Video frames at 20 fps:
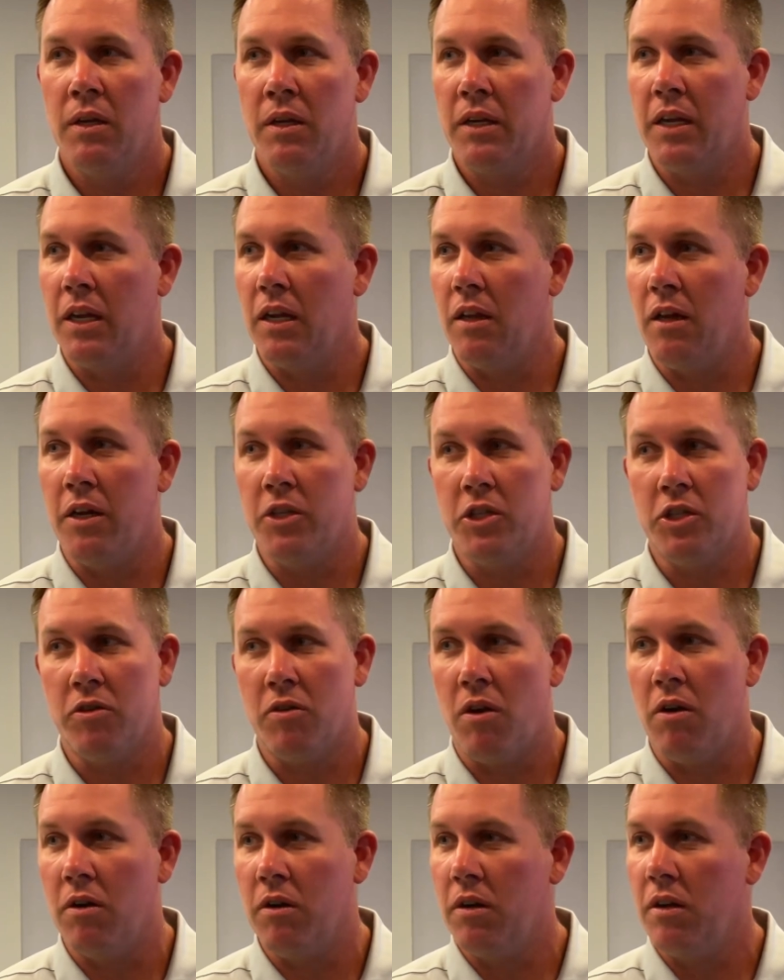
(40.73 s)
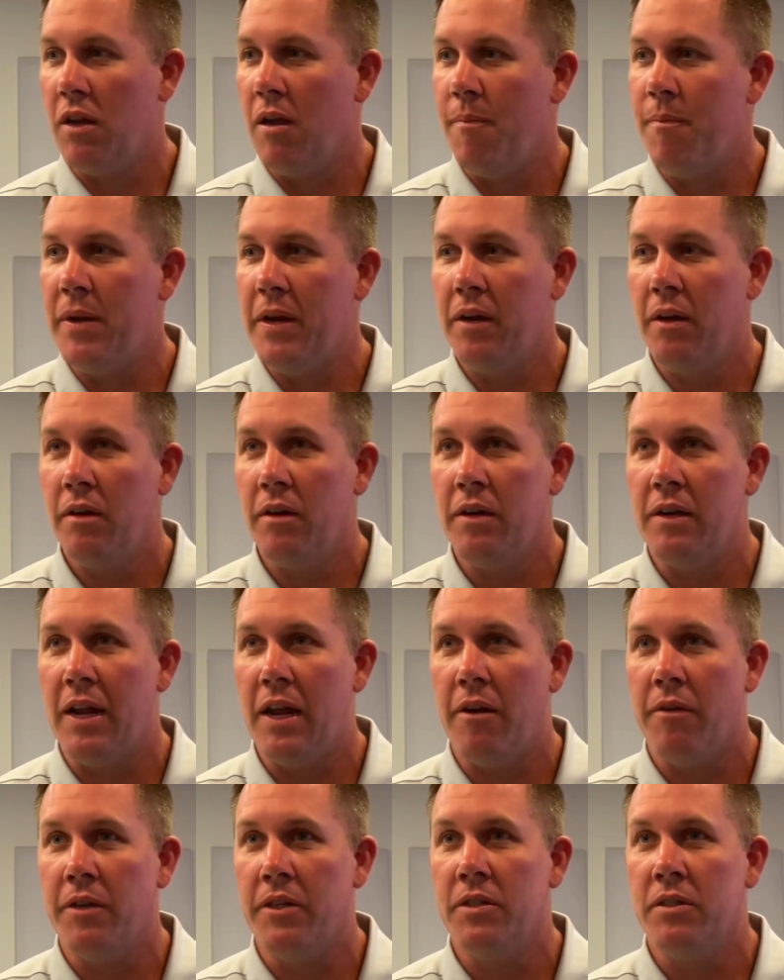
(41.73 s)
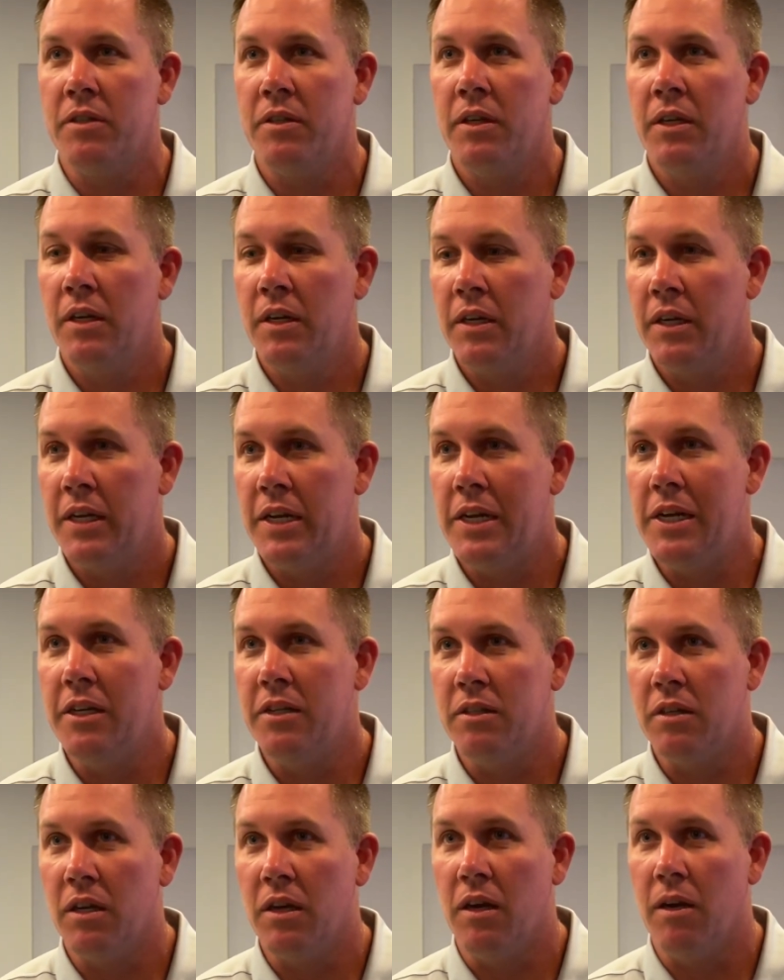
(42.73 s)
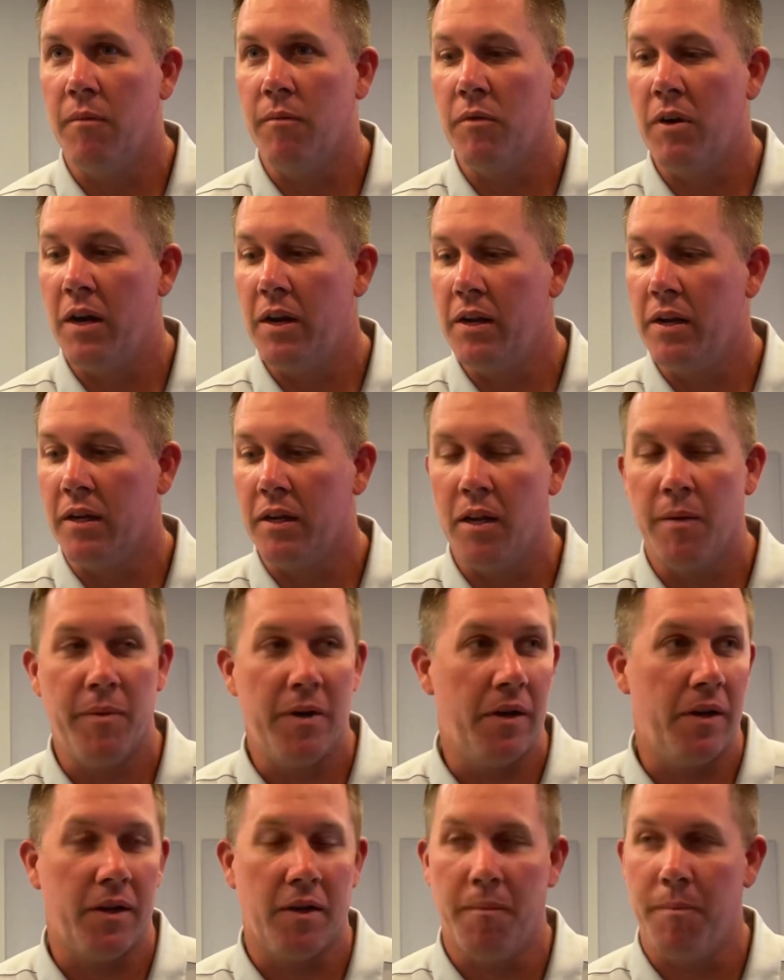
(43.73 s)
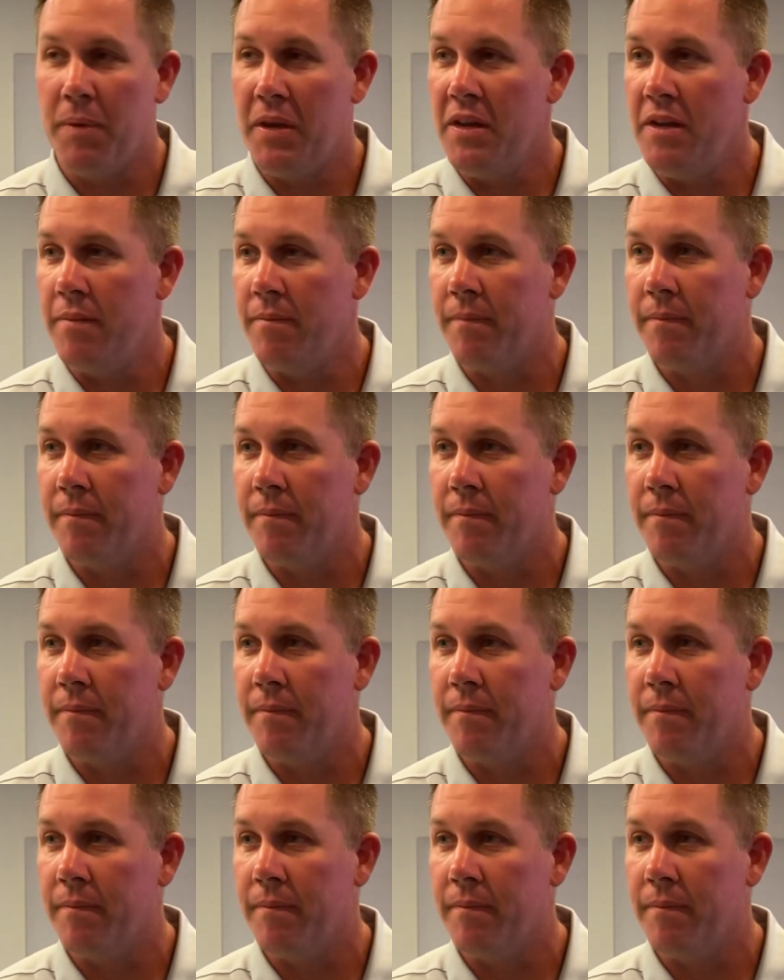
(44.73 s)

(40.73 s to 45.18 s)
get a lot stronger and a lot bigger, and now he's ready to come in and compete.